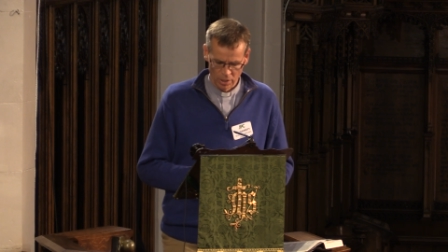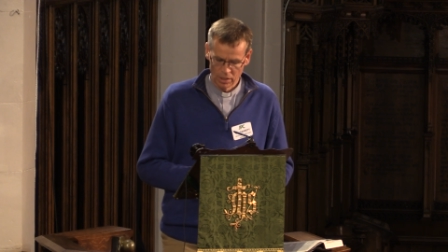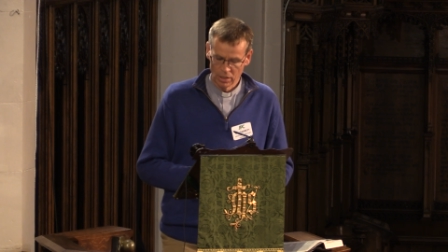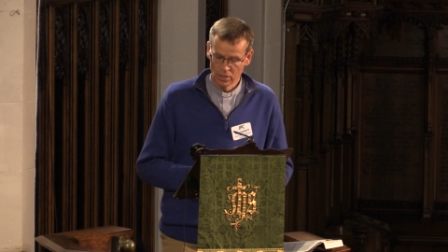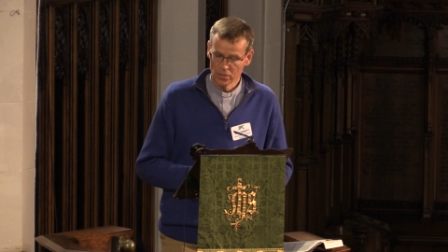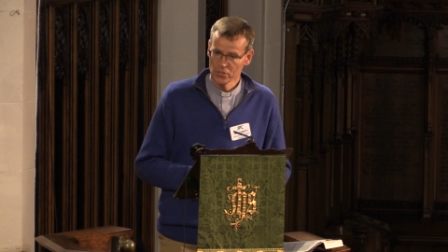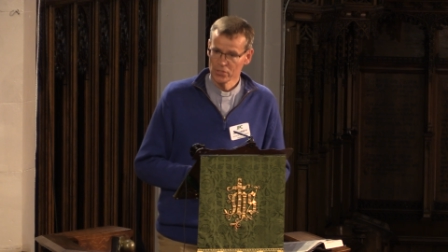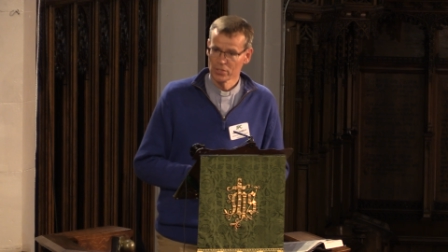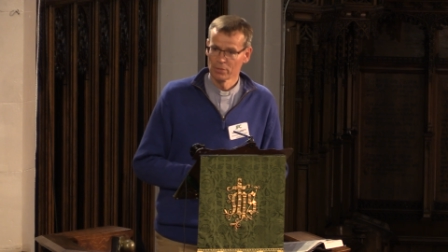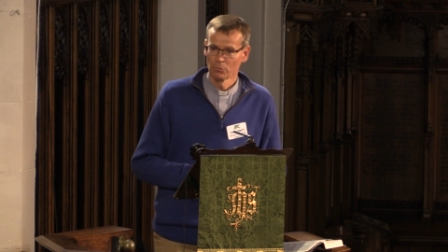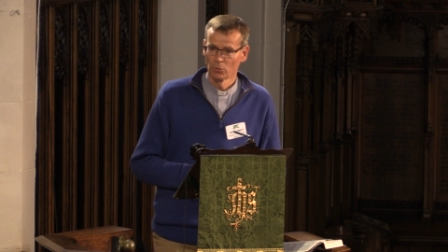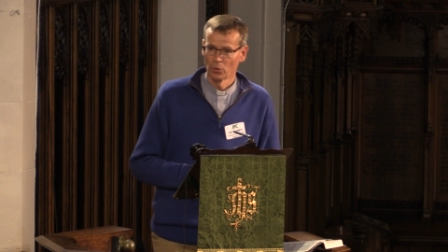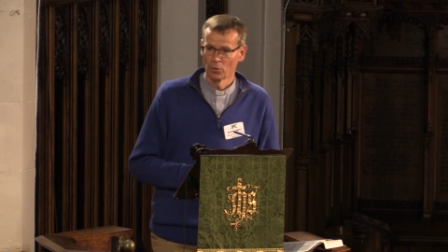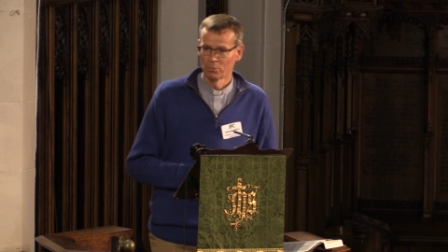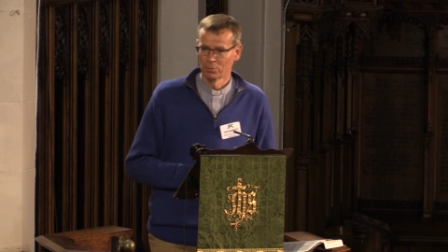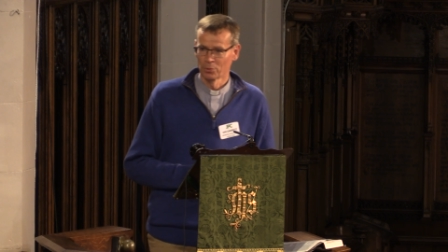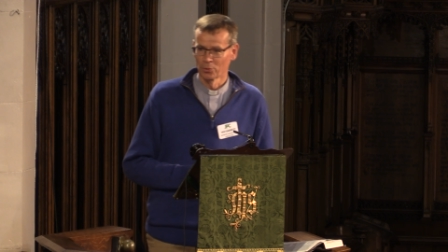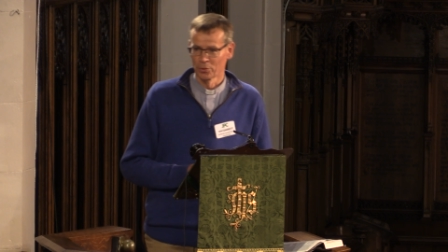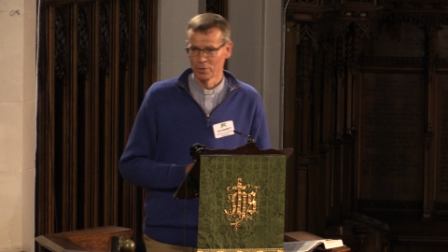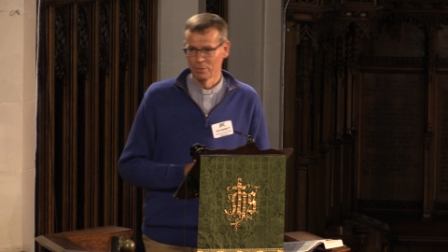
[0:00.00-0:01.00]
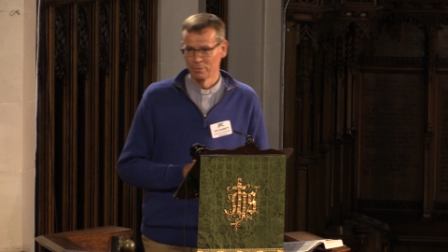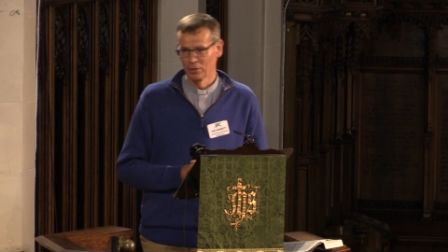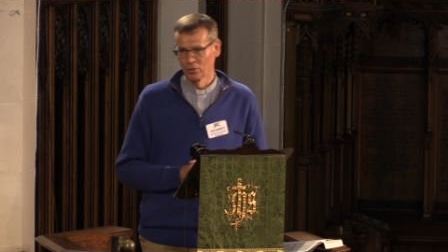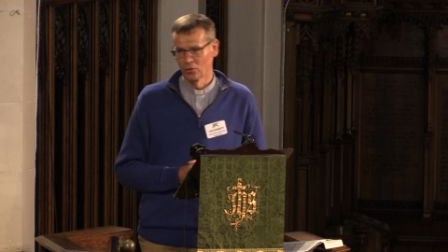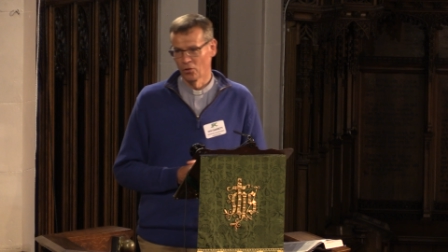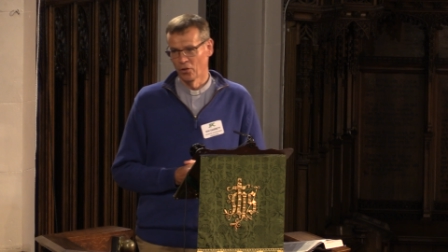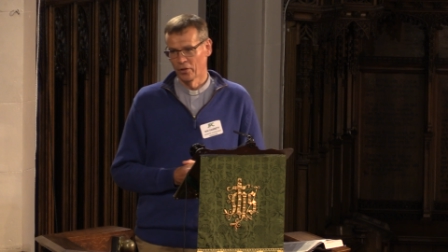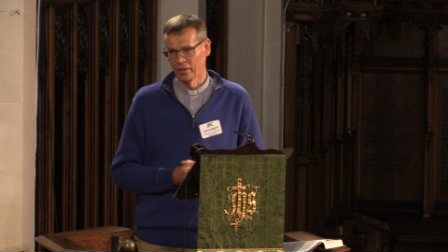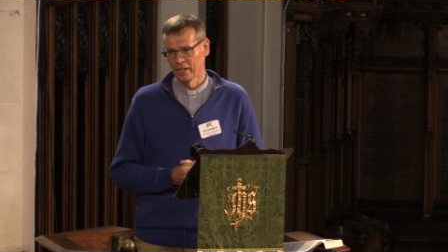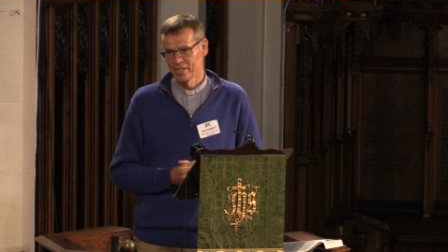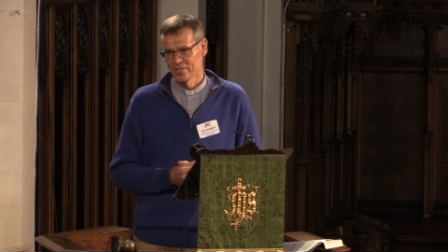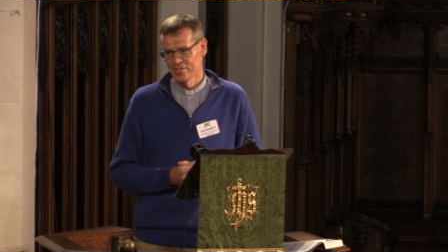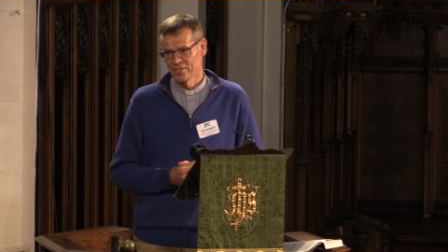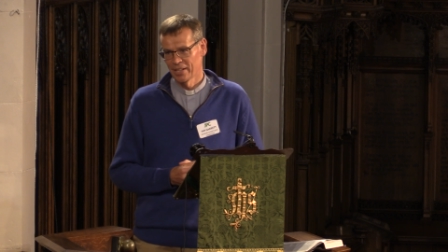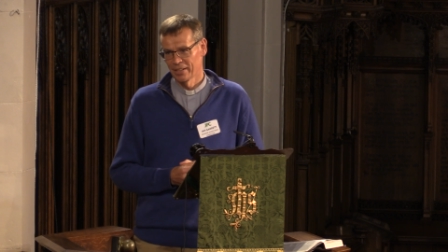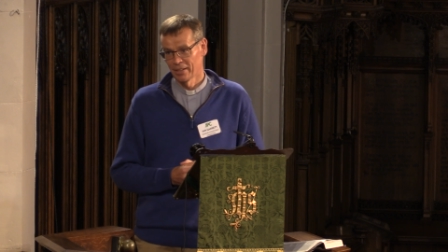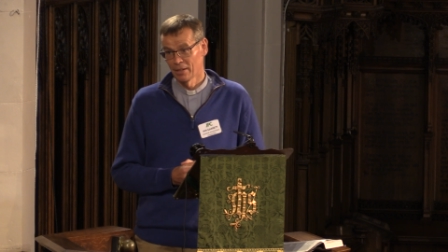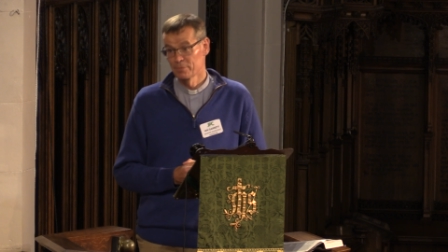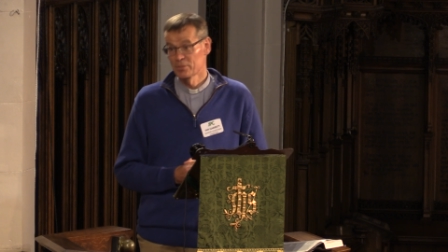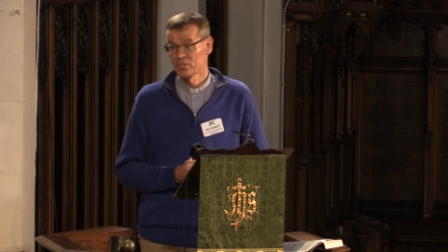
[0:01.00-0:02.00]
I asked him what brought him along, and he
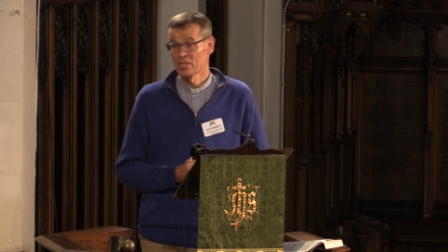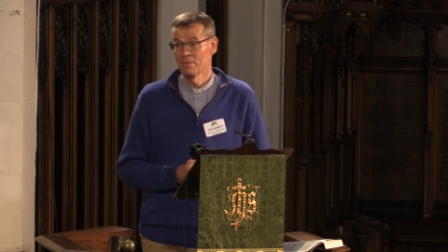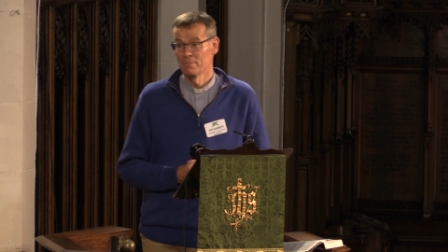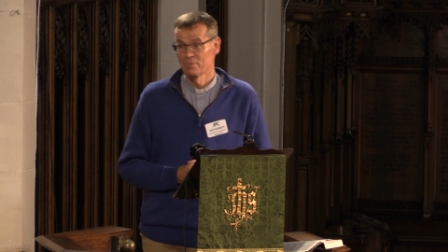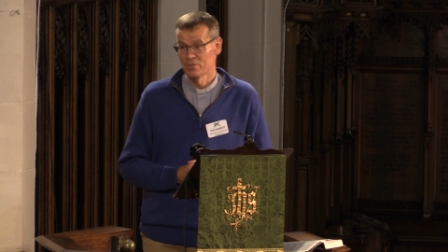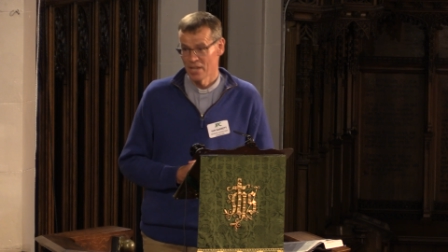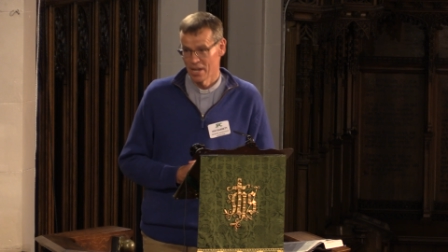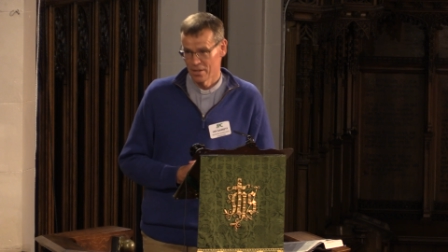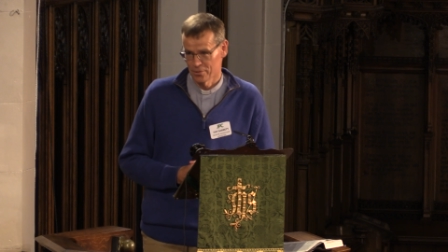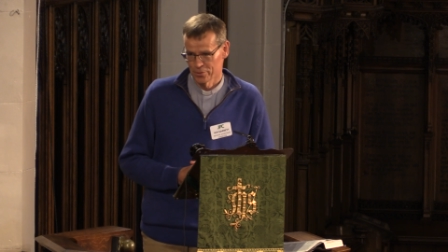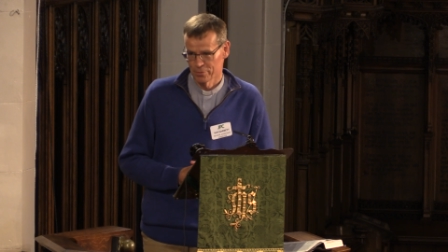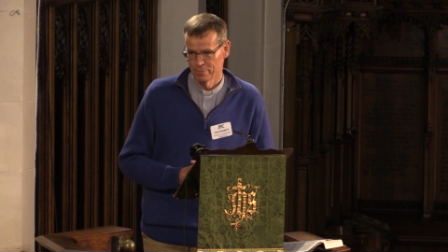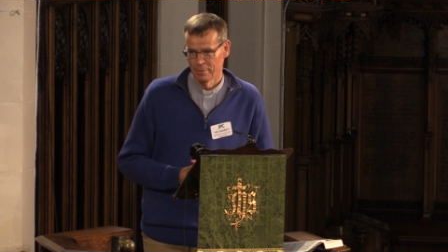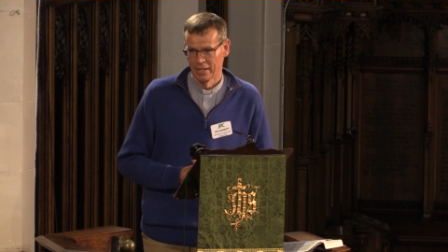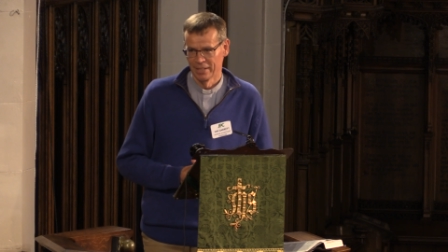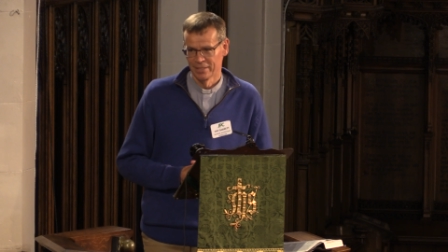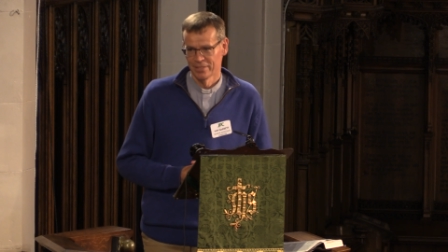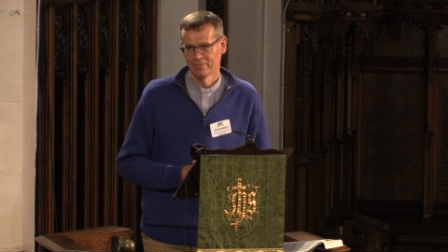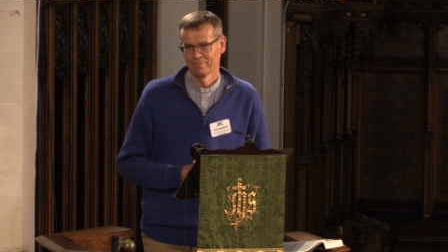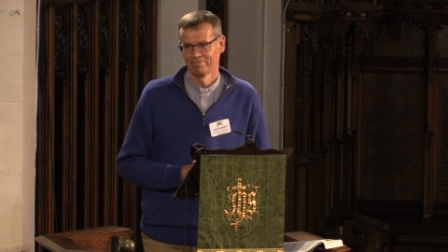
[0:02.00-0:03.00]
said, I'm Tim's housemate.